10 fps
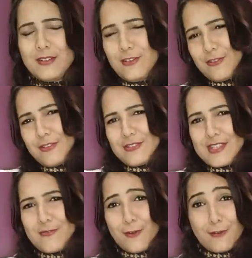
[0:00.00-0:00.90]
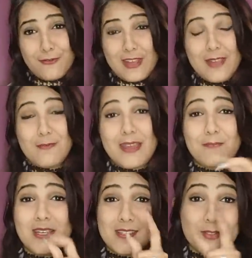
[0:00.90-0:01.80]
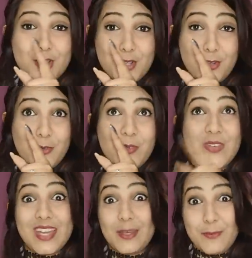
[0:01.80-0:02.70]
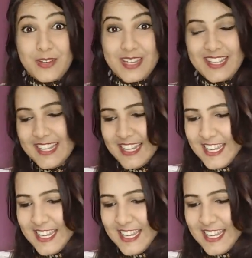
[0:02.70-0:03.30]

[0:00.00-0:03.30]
you're going to save a lot of time and plus it's going to look very pretty.